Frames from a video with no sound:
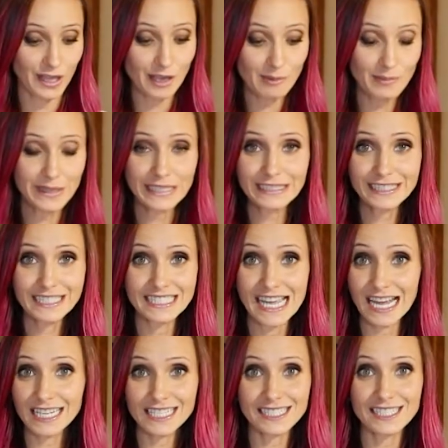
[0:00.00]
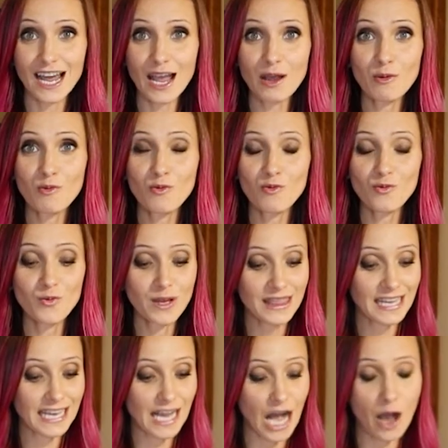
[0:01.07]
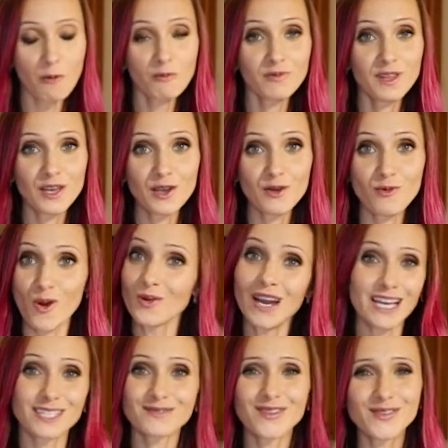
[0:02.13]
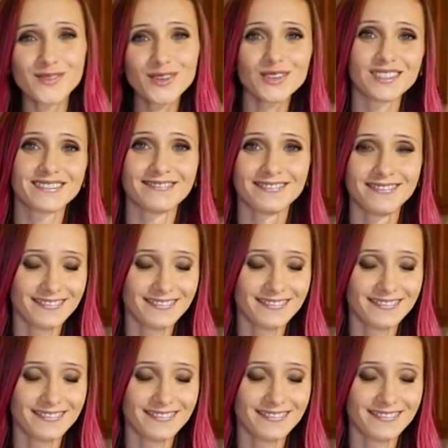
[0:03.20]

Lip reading: that means next time when they come, they won't ask for food.